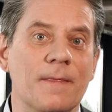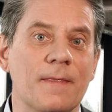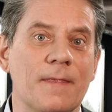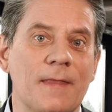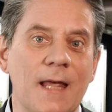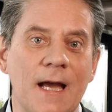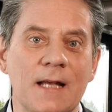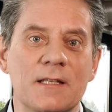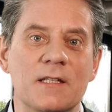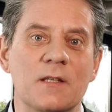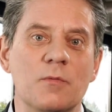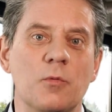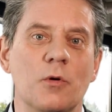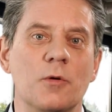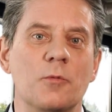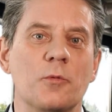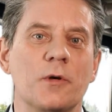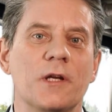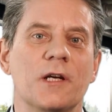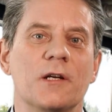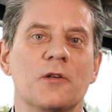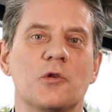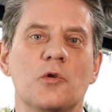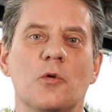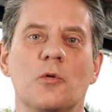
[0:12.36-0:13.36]
that's what
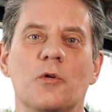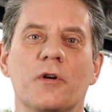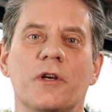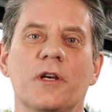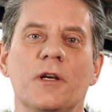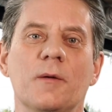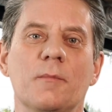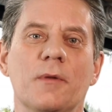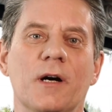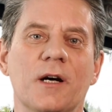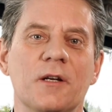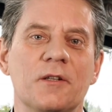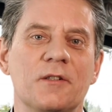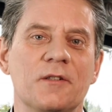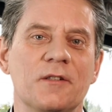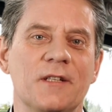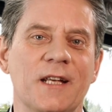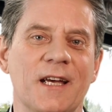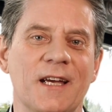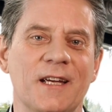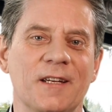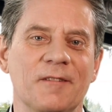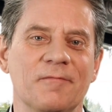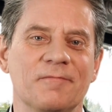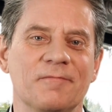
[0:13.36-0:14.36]
we are talking about today.